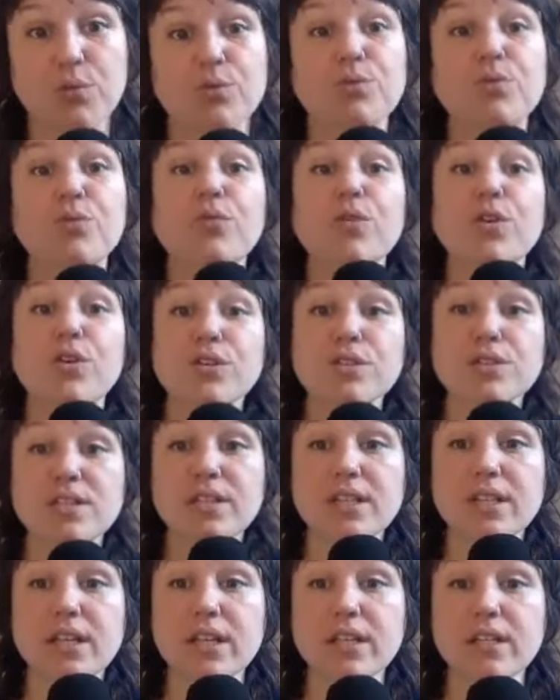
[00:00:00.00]

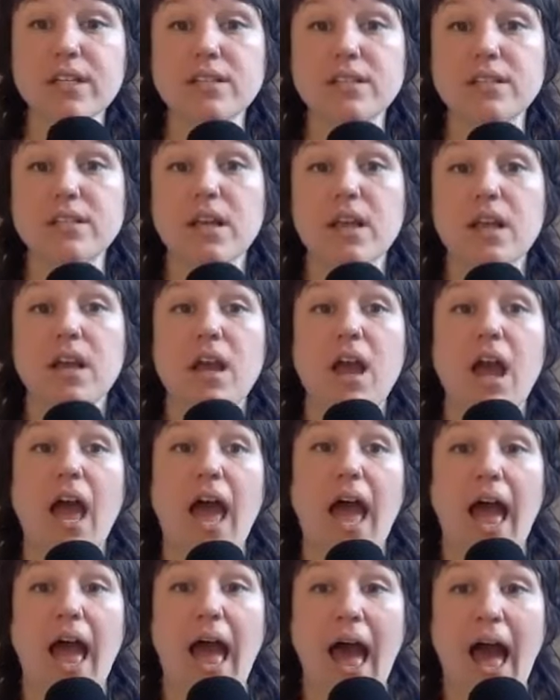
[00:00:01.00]
versus
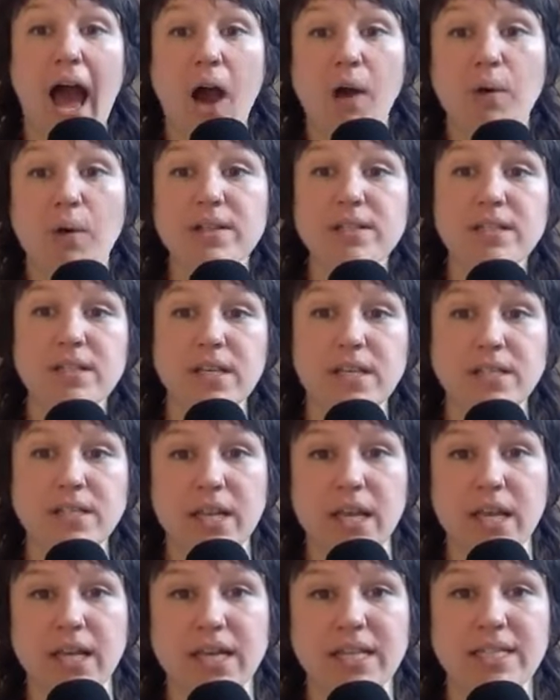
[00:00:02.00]
how is this
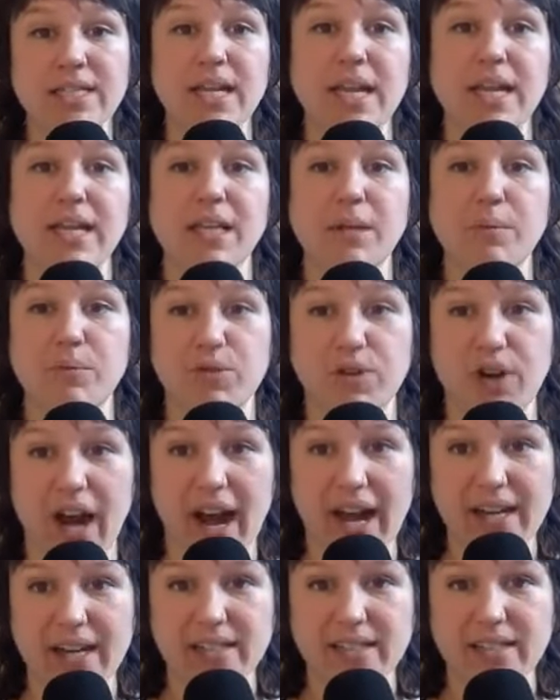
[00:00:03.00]
in a daily
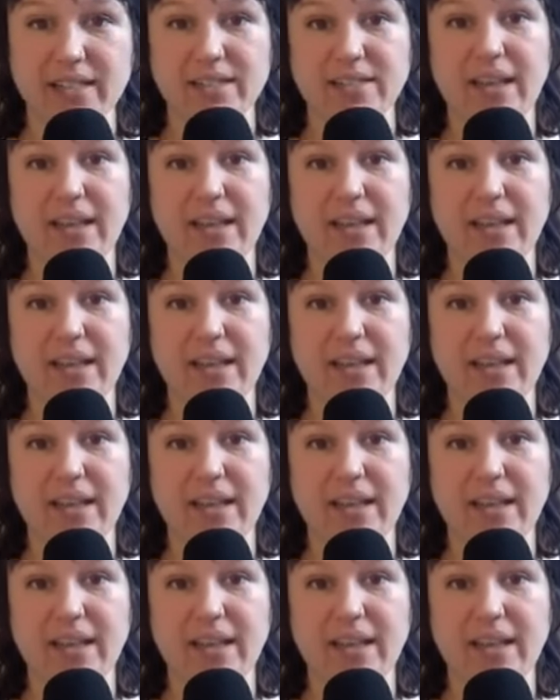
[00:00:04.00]
practice?